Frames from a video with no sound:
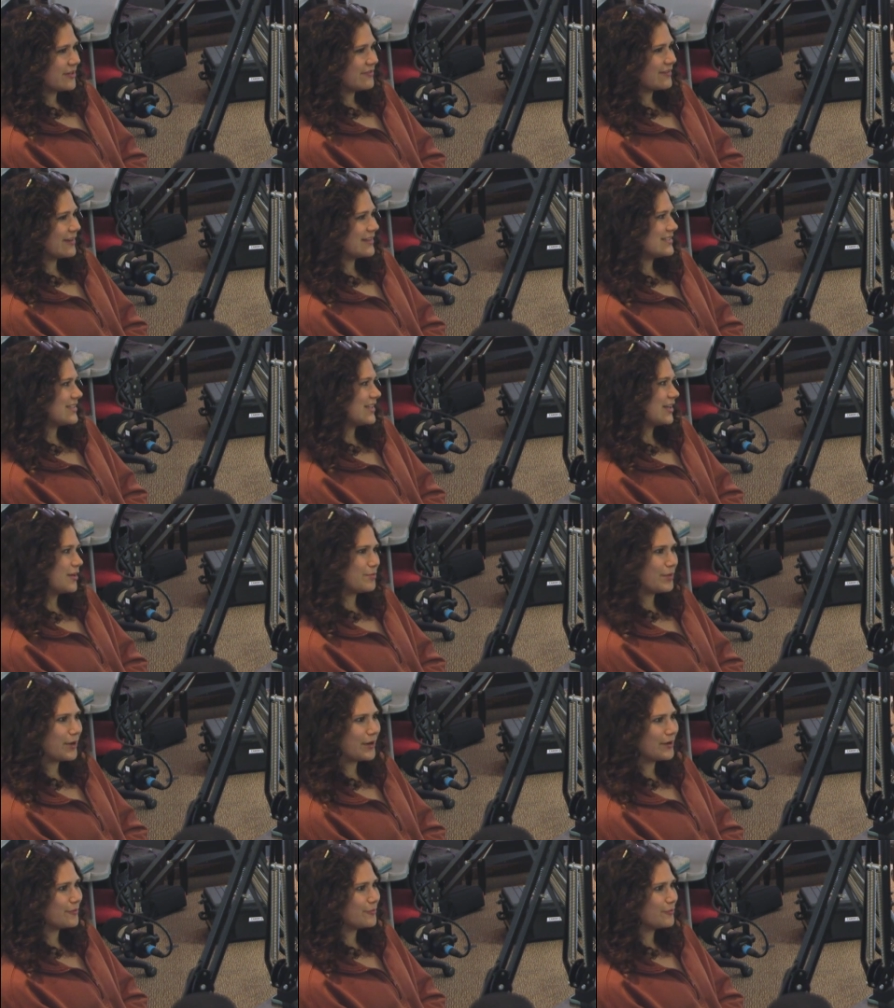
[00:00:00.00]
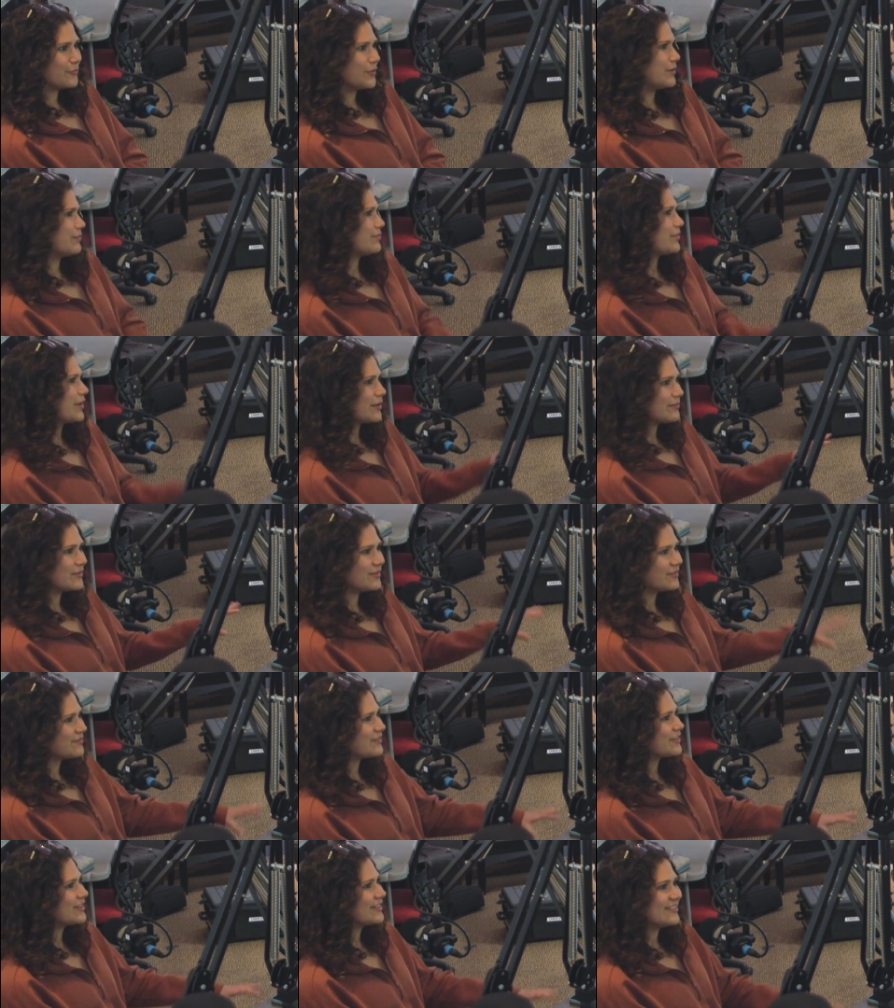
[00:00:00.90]
renting one
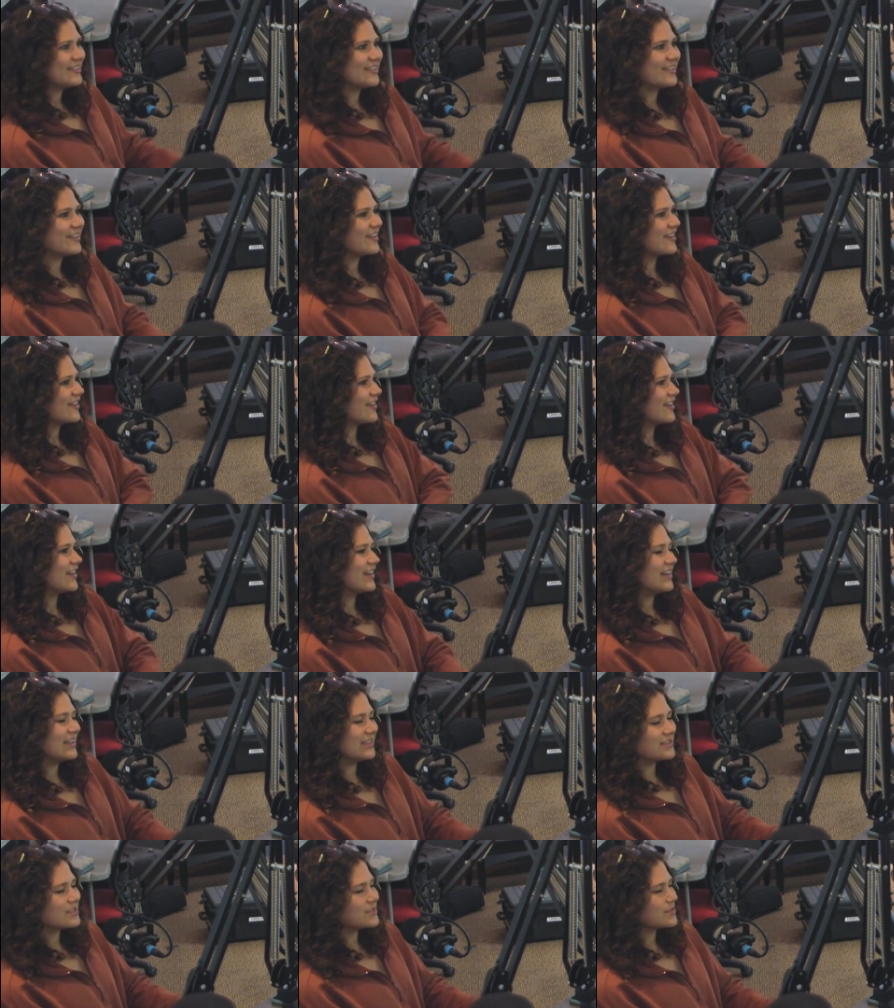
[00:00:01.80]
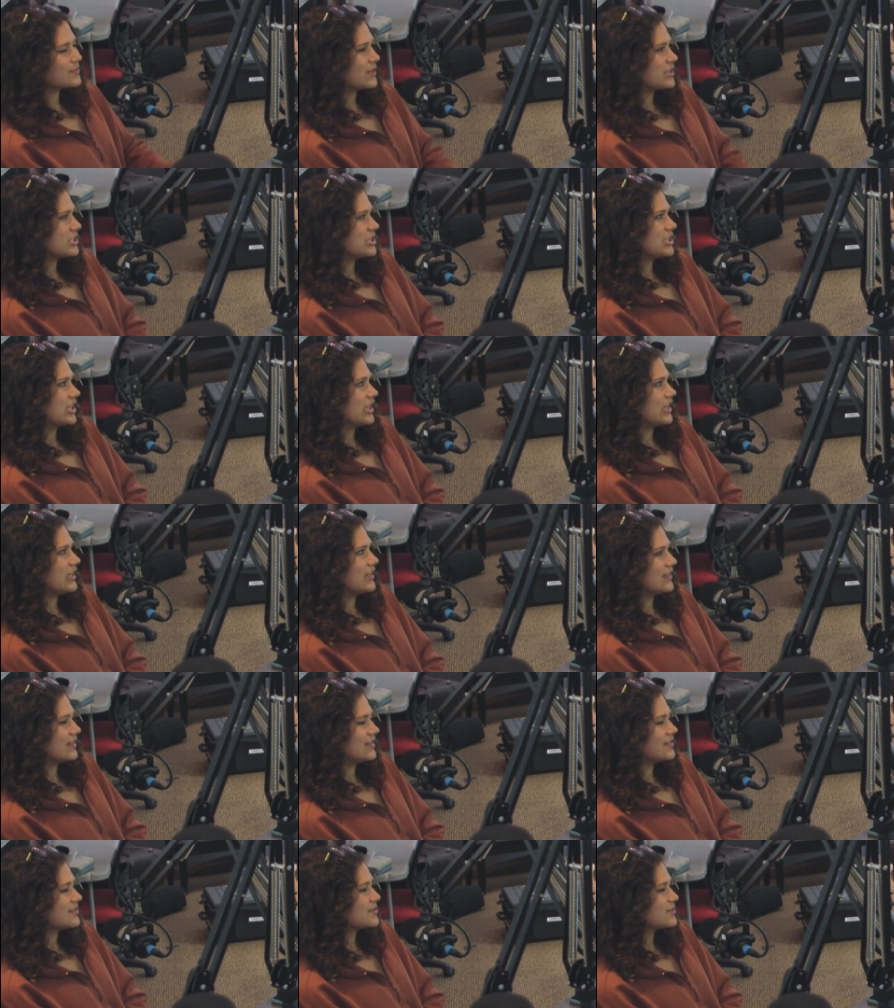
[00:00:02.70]
apartment for a year and switching
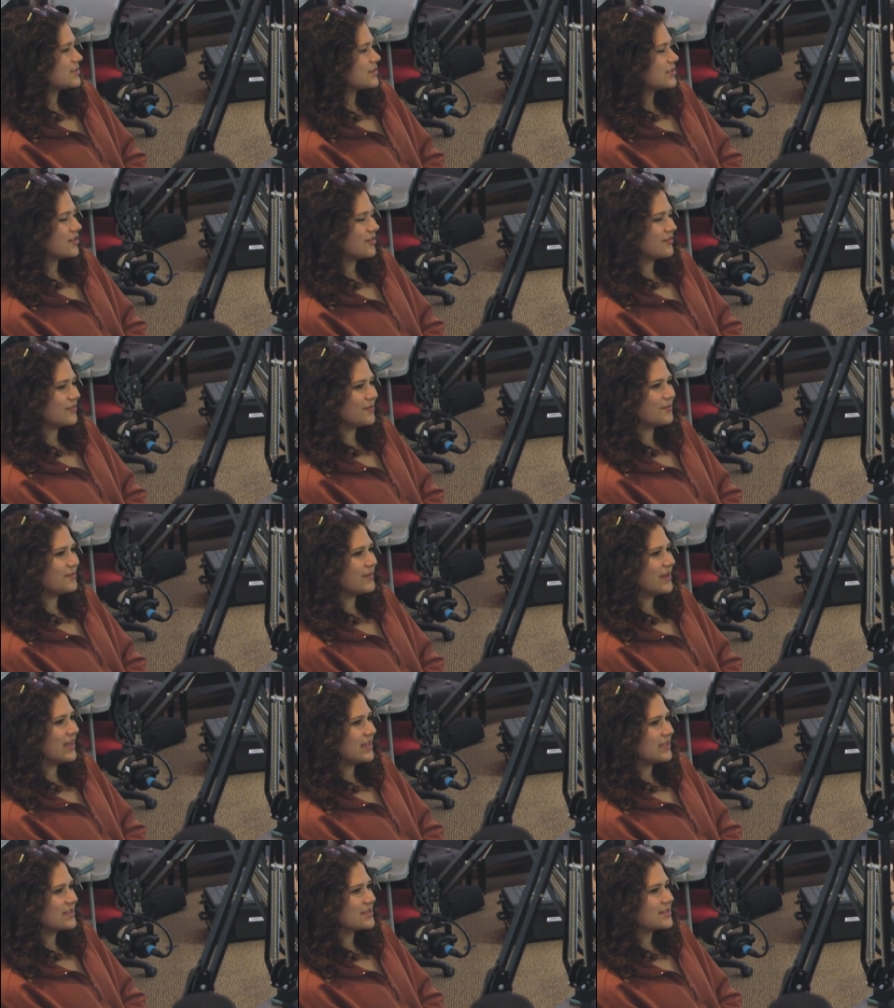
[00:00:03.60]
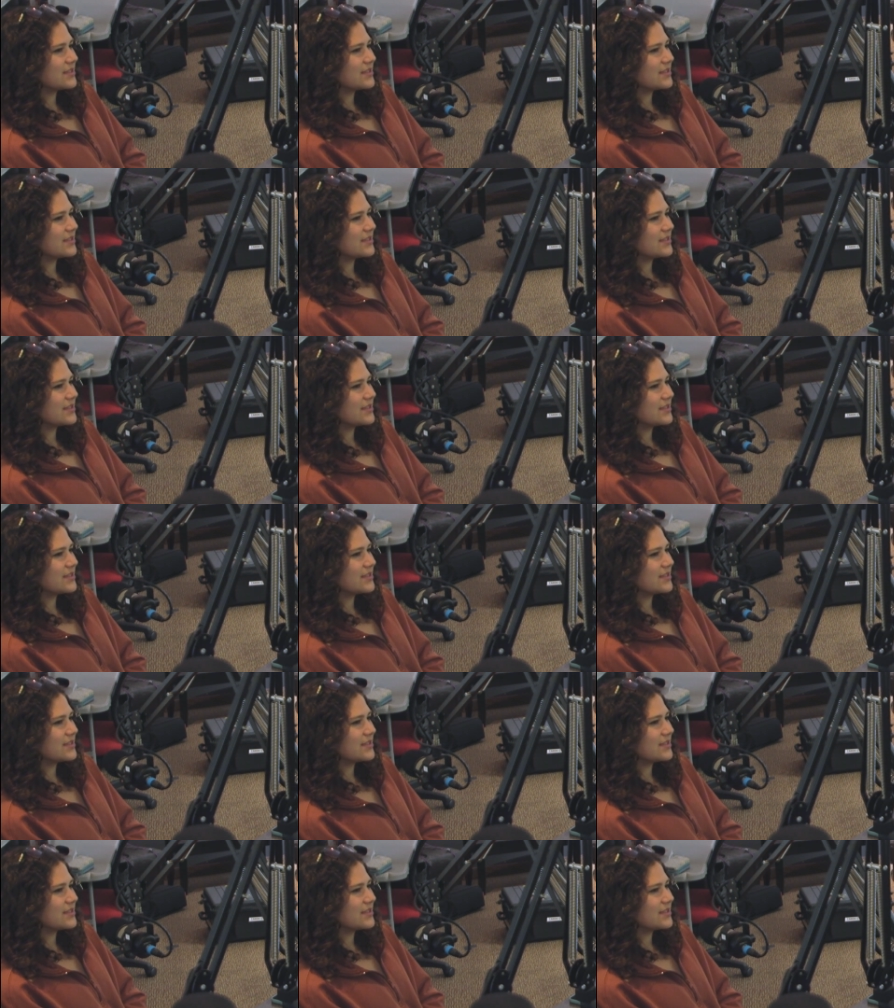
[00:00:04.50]
roommates.